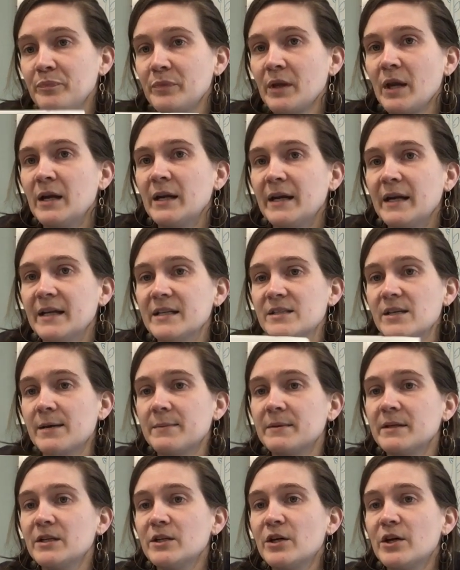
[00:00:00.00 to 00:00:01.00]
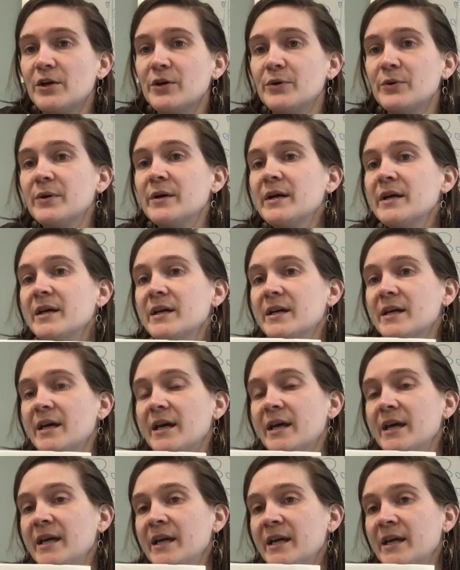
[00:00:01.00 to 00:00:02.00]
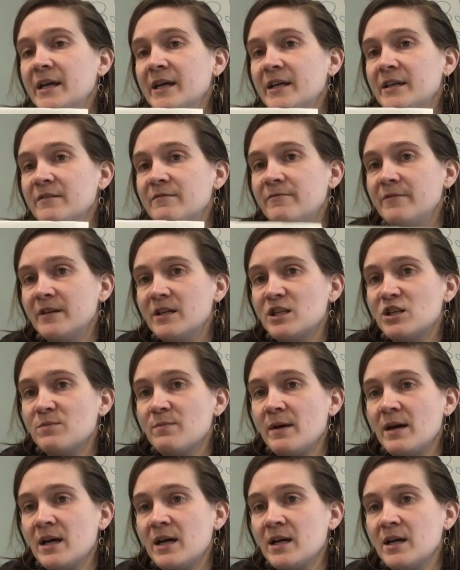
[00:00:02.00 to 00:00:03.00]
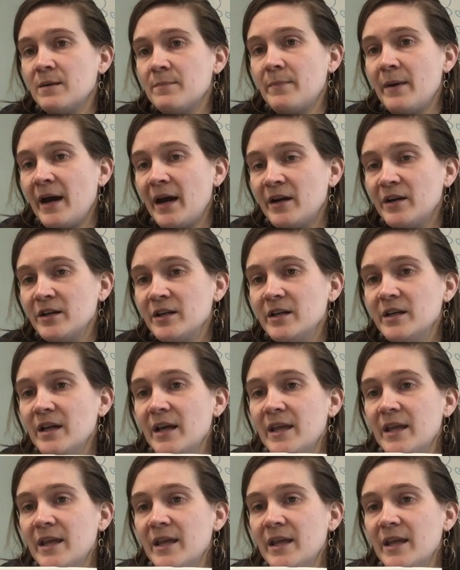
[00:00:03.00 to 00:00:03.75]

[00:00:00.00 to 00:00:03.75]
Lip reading: All right, so I'm gonna go and finish my pattern,